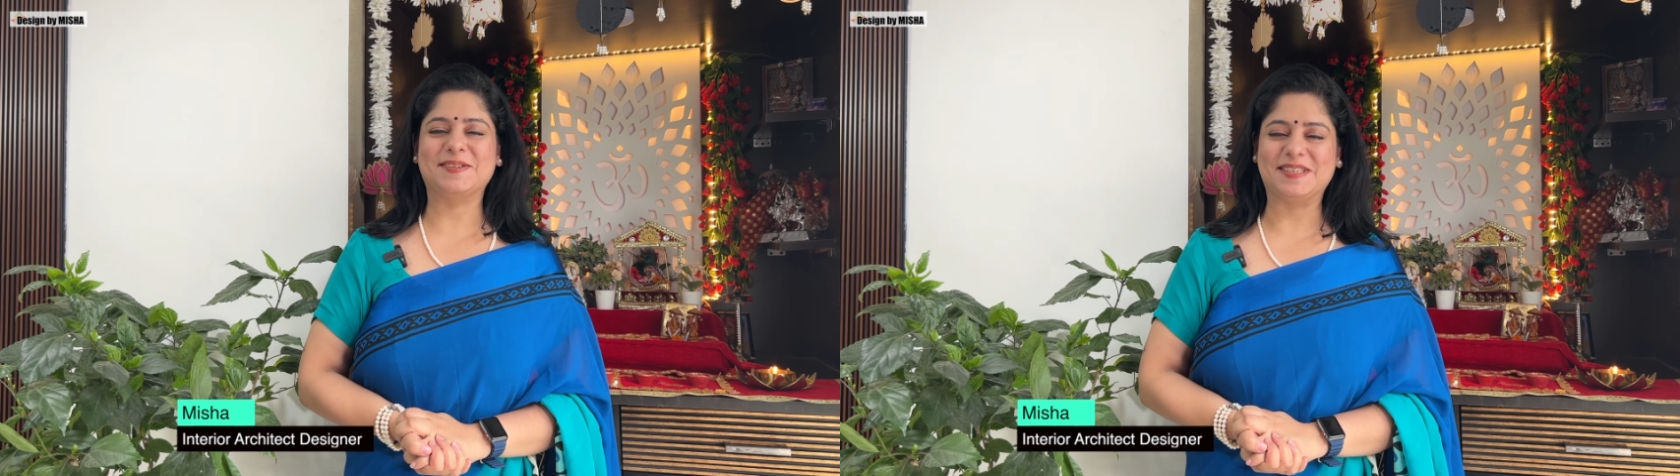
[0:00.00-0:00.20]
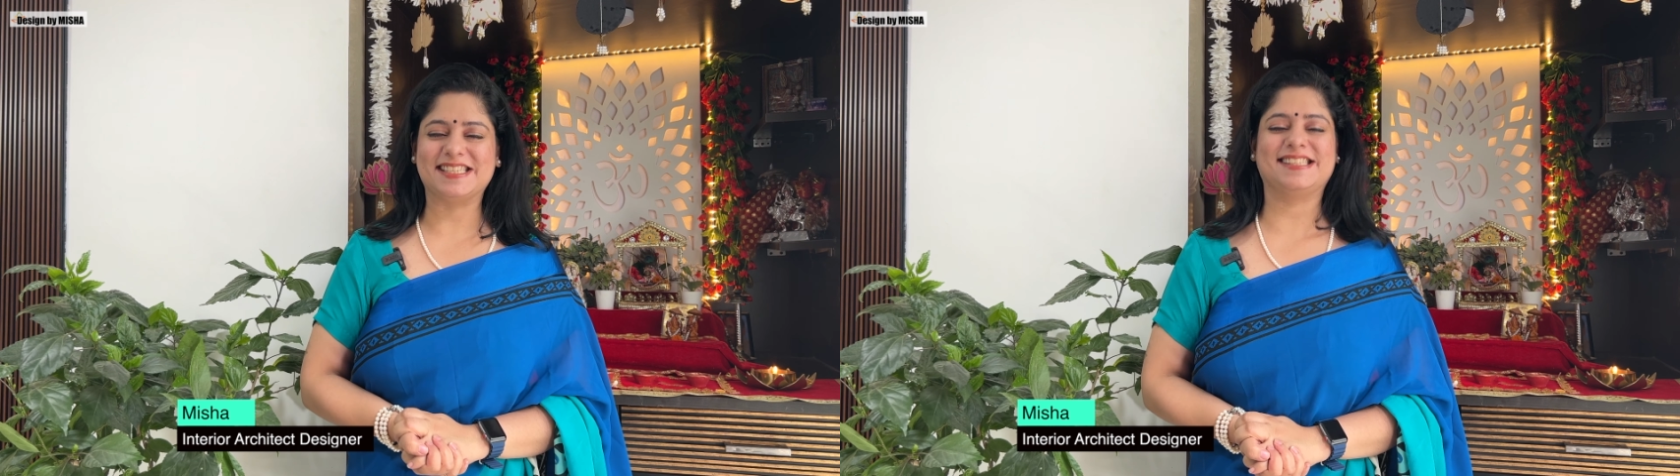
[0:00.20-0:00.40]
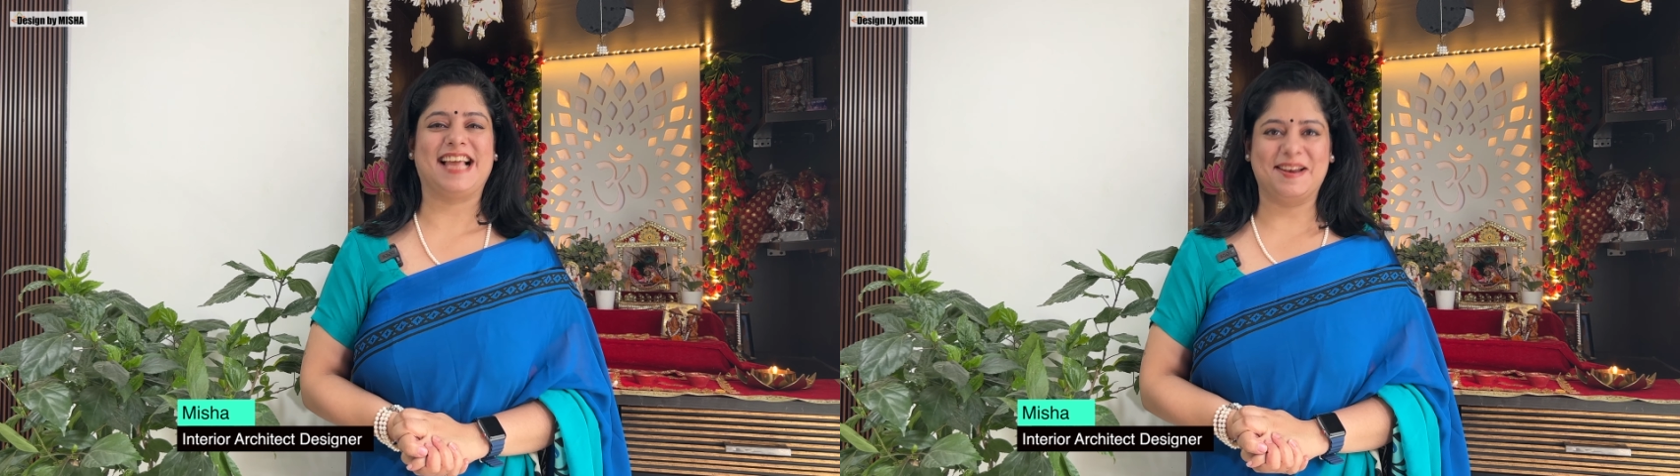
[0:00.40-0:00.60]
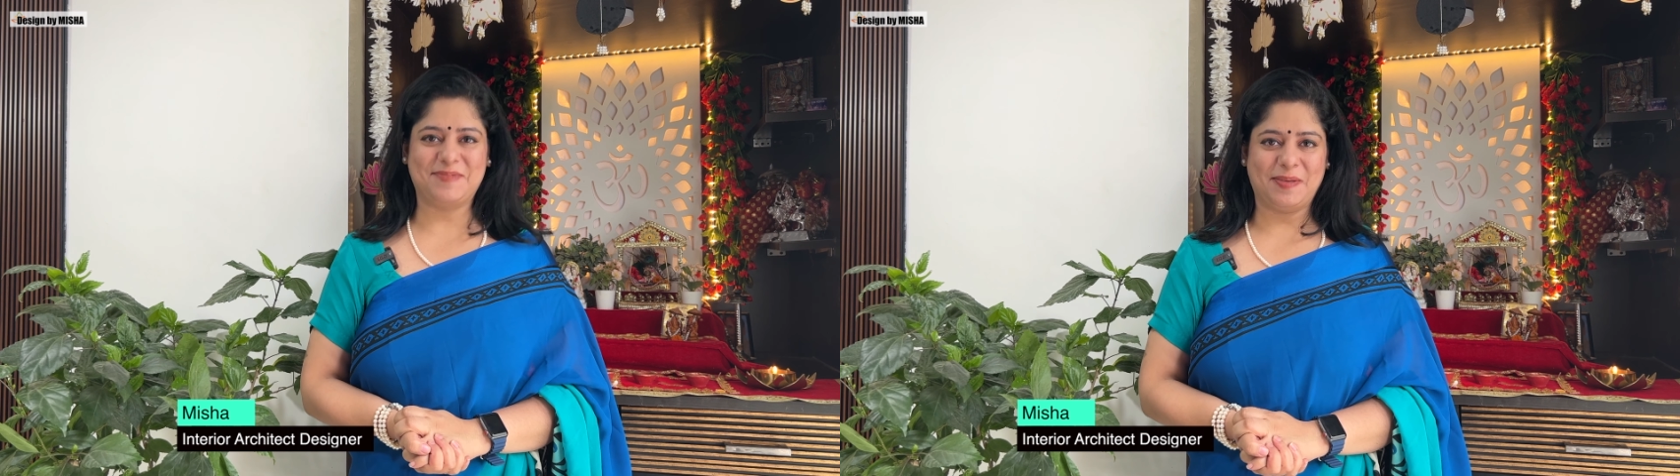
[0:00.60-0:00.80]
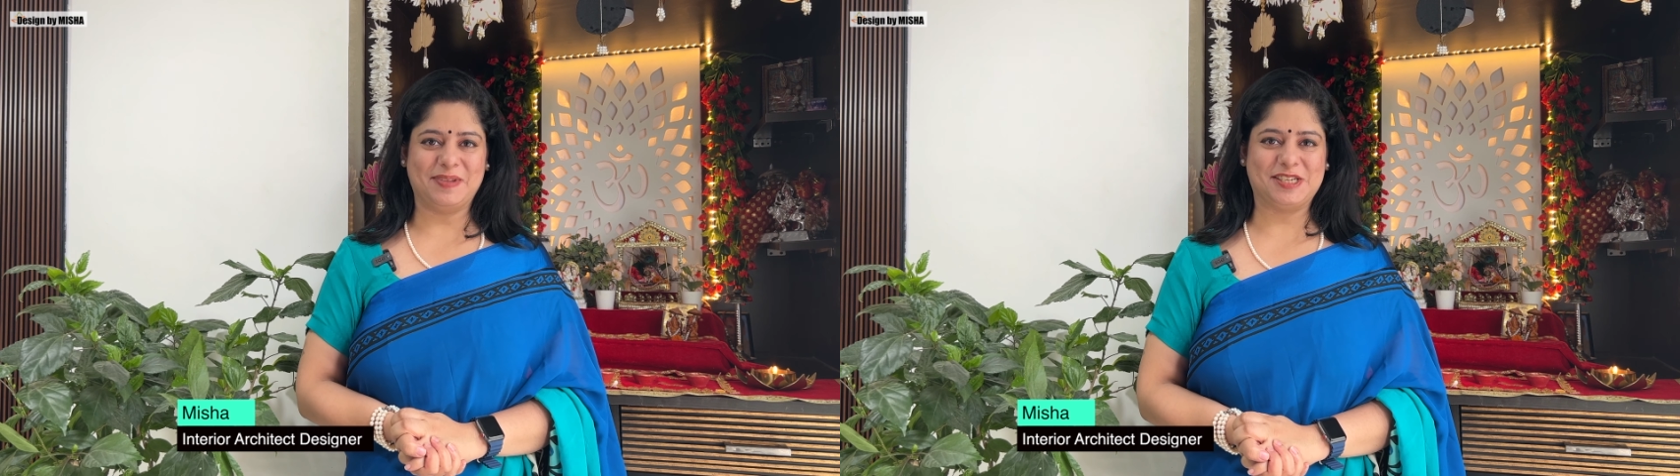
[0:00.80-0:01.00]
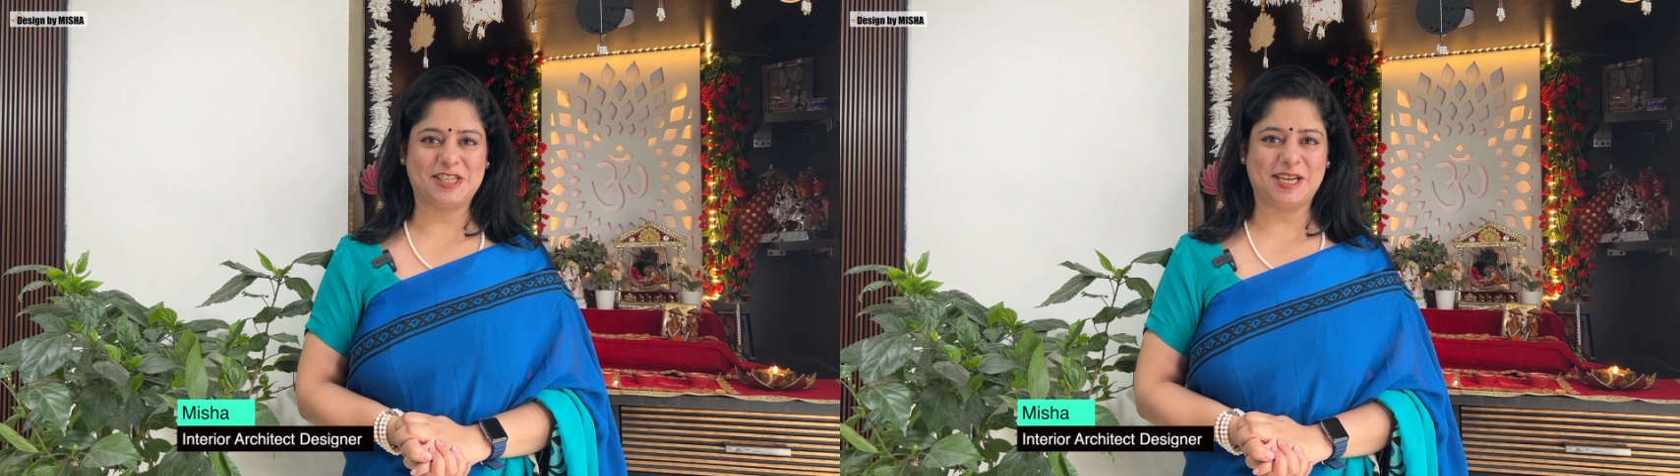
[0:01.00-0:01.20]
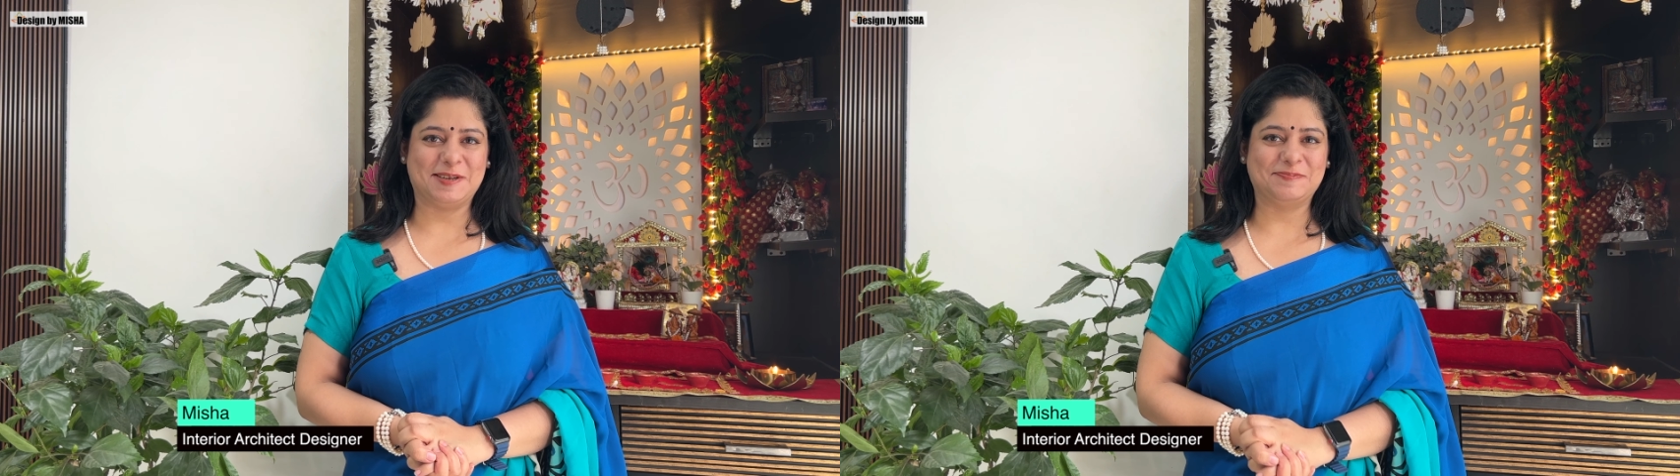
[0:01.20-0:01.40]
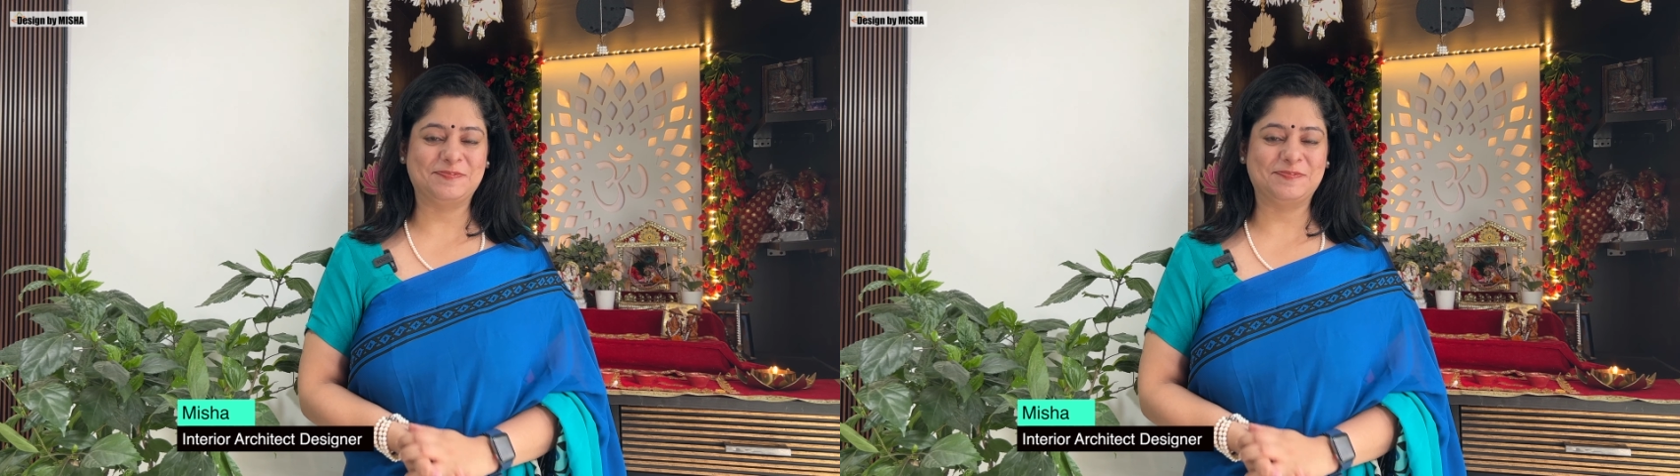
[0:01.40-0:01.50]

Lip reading: to Design by Nisha.